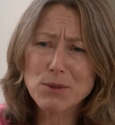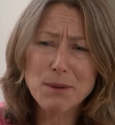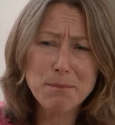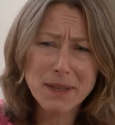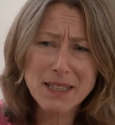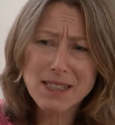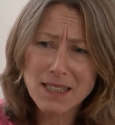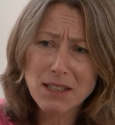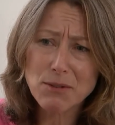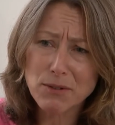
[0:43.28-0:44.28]
was the biggest
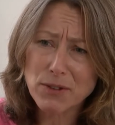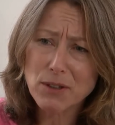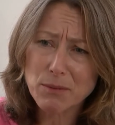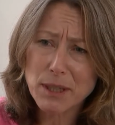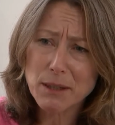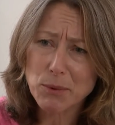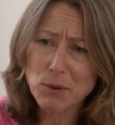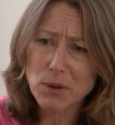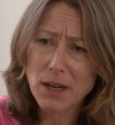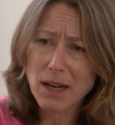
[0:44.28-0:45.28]
killer of young
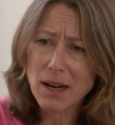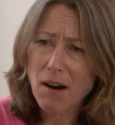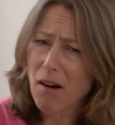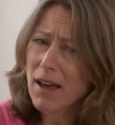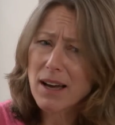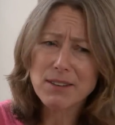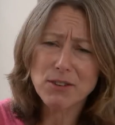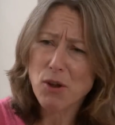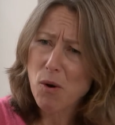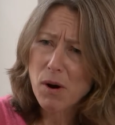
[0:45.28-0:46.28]
people, I had
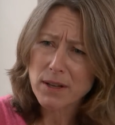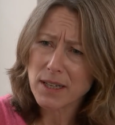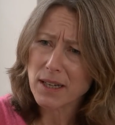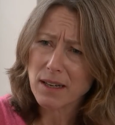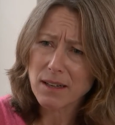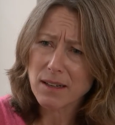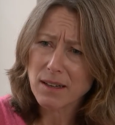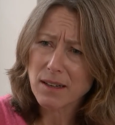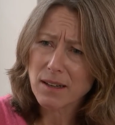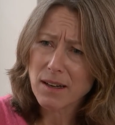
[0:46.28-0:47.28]
no idea.
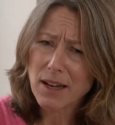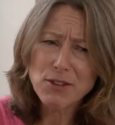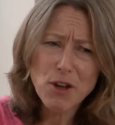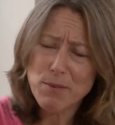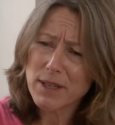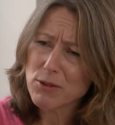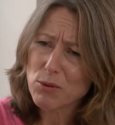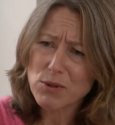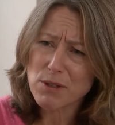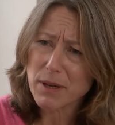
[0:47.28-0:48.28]
And nobody
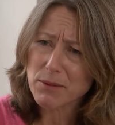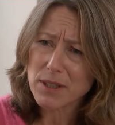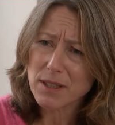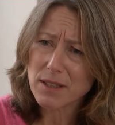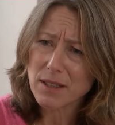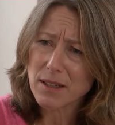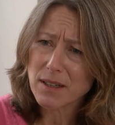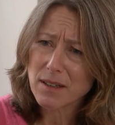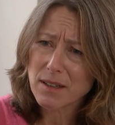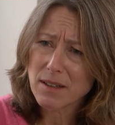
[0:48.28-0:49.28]
talks about it
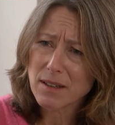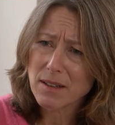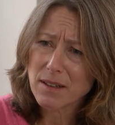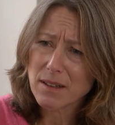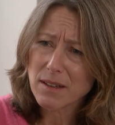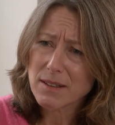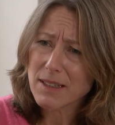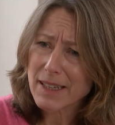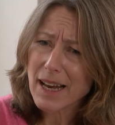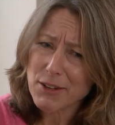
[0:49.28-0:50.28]

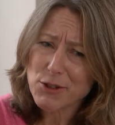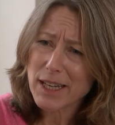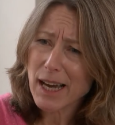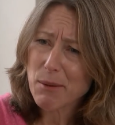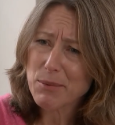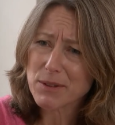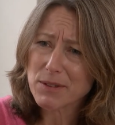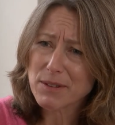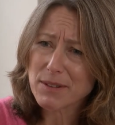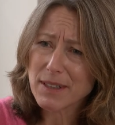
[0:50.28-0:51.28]
until it actually
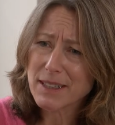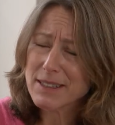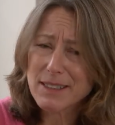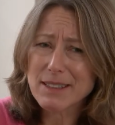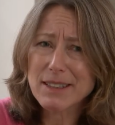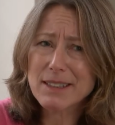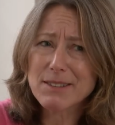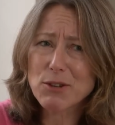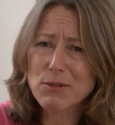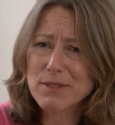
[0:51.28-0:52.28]
happens. It's,
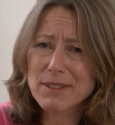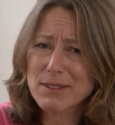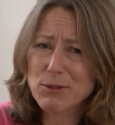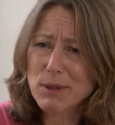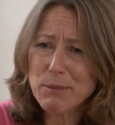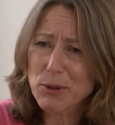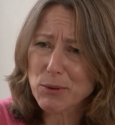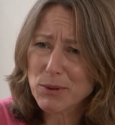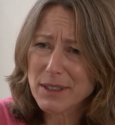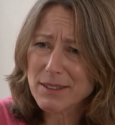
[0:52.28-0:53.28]
it's, a, it's
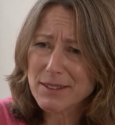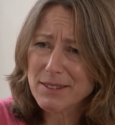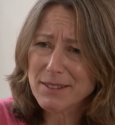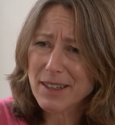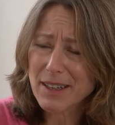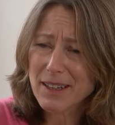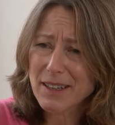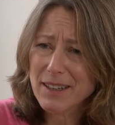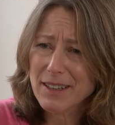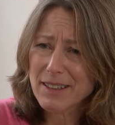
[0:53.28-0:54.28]
criminal. It's,
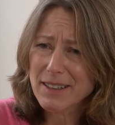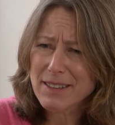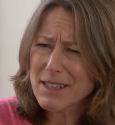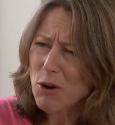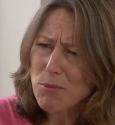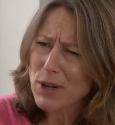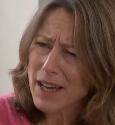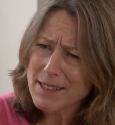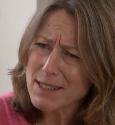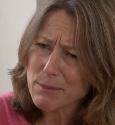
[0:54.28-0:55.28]
it's
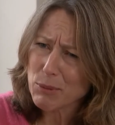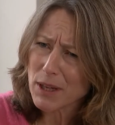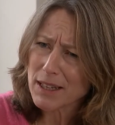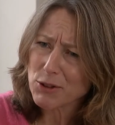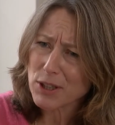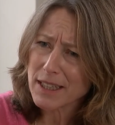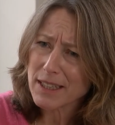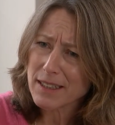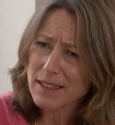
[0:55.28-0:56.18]
incomprehensible, actually.